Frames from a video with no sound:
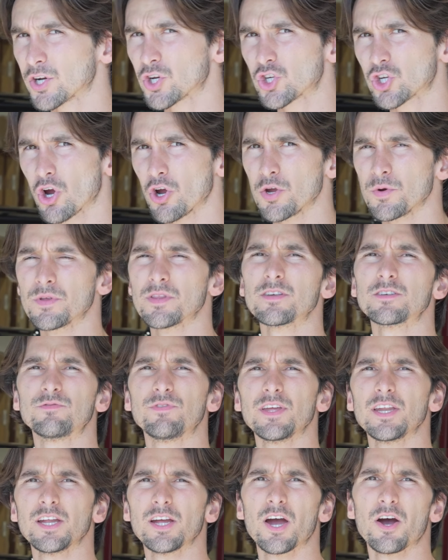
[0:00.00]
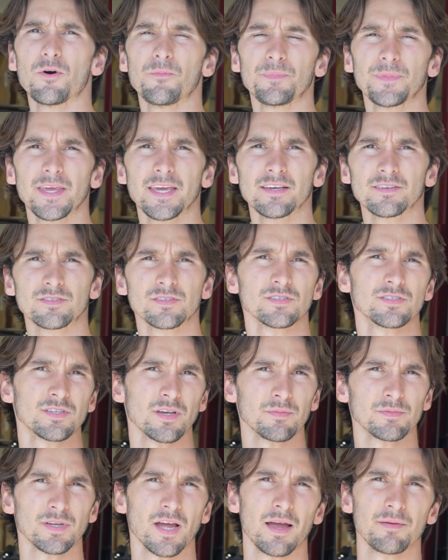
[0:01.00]
to show you in this video is
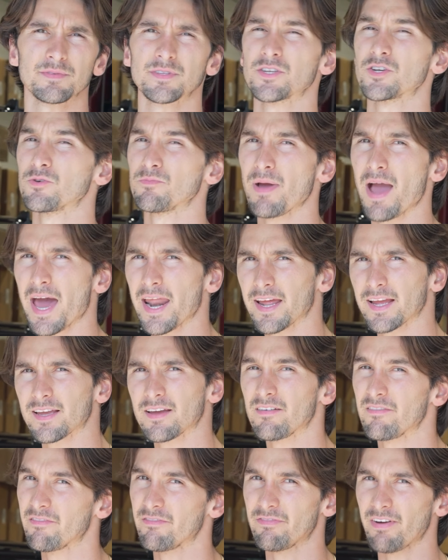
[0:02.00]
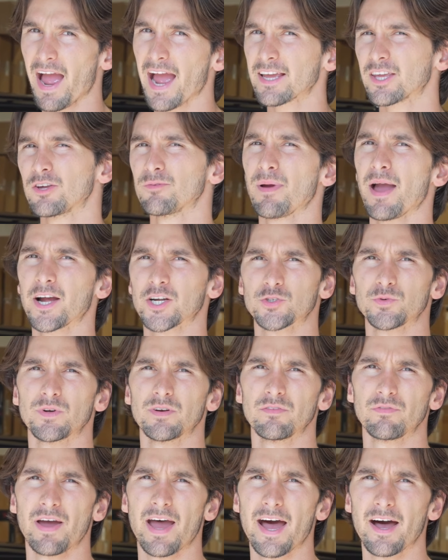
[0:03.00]
sometimes the pneumatic vacuum actuated
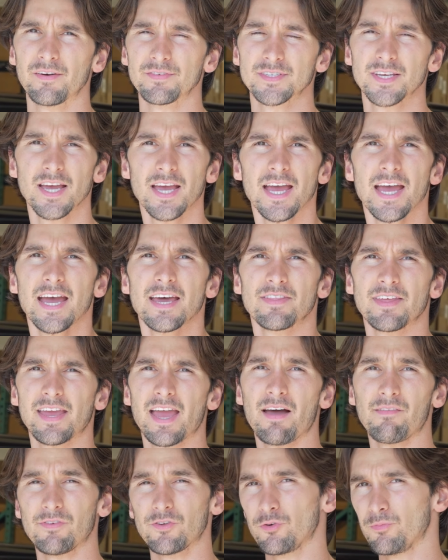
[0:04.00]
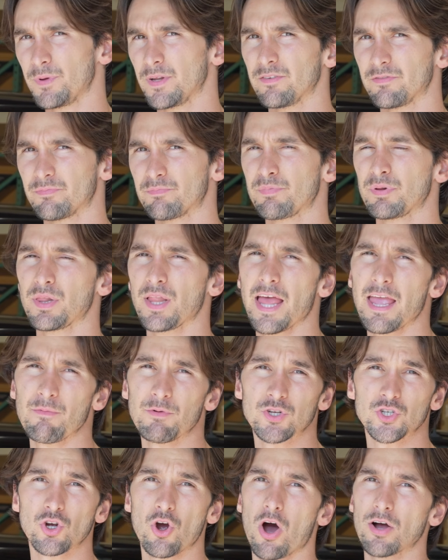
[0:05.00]
valves, they have a little bit of play
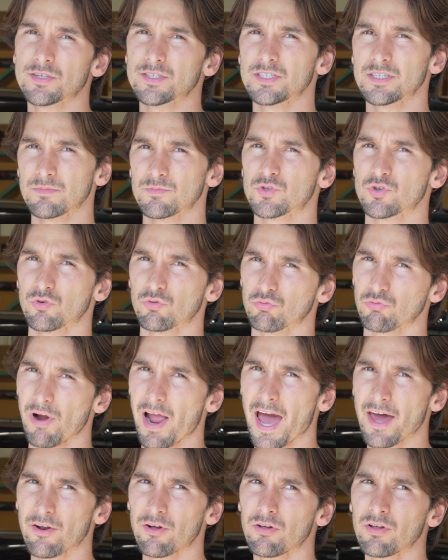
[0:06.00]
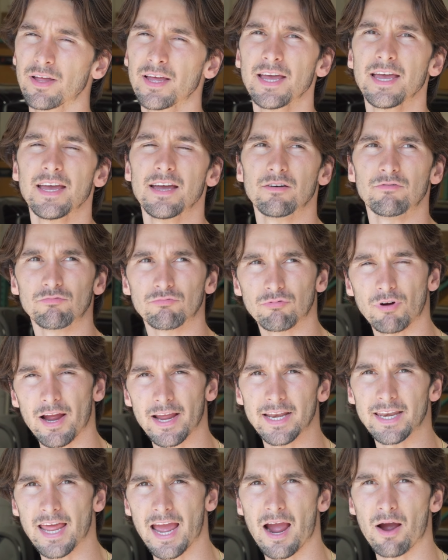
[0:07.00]
which causes them to rattle.
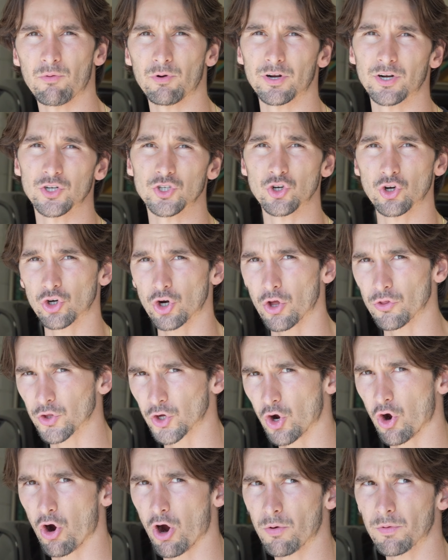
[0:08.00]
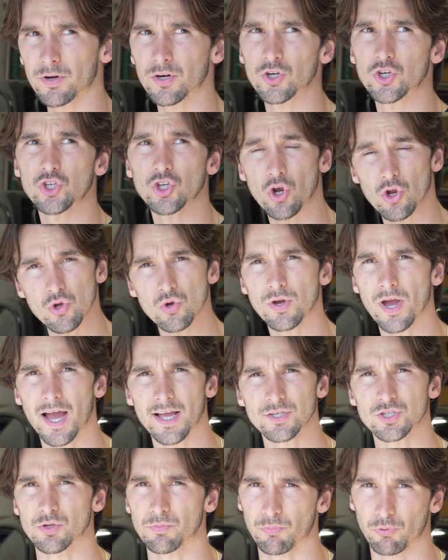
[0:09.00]
Right now we're going to turn on the car, we're going to show you
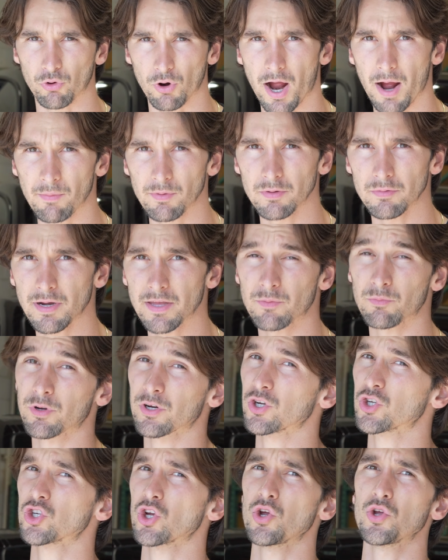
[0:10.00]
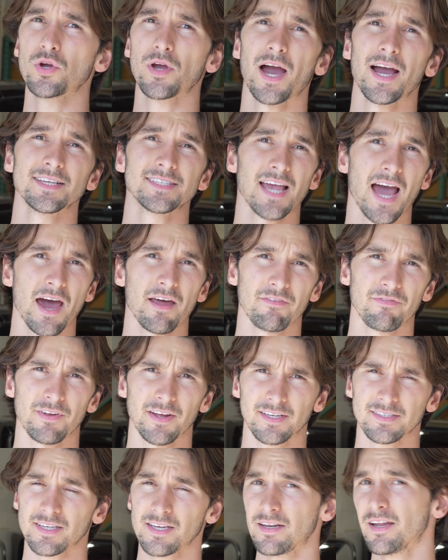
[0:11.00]
guys the problem, and then we're going to show you guys how to
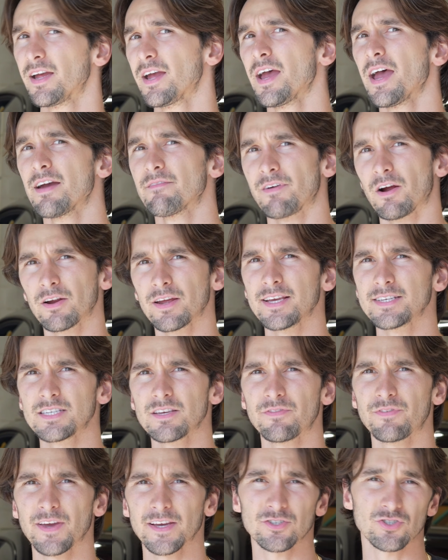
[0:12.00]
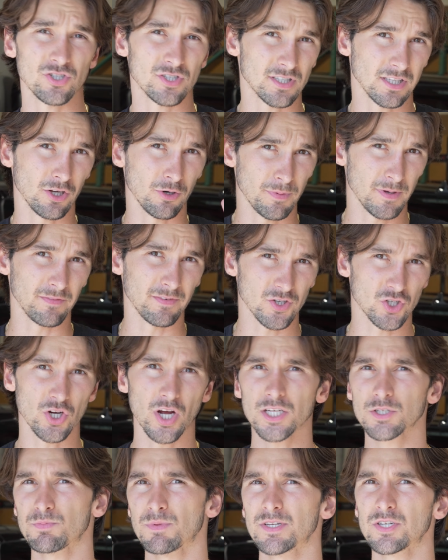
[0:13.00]
fix it. Very easy fix, just a little bit of
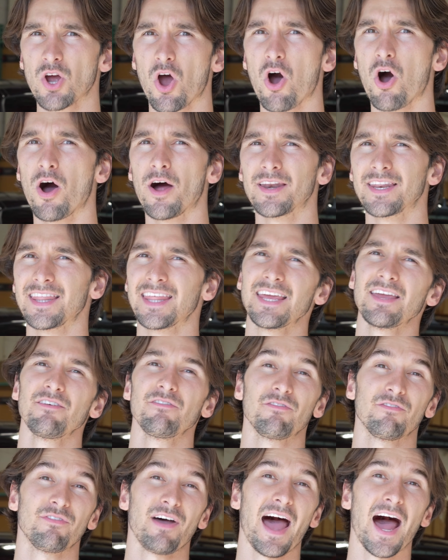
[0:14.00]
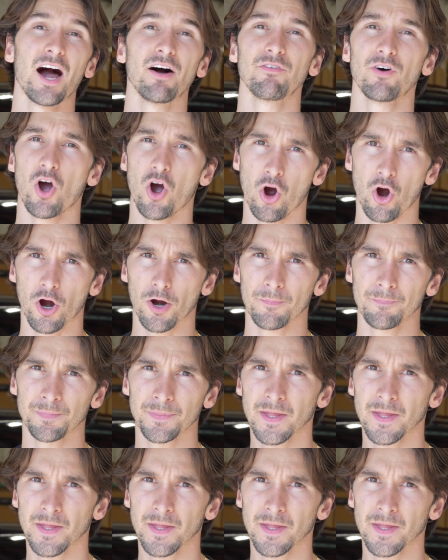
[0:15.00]
adjustment on the valve arm,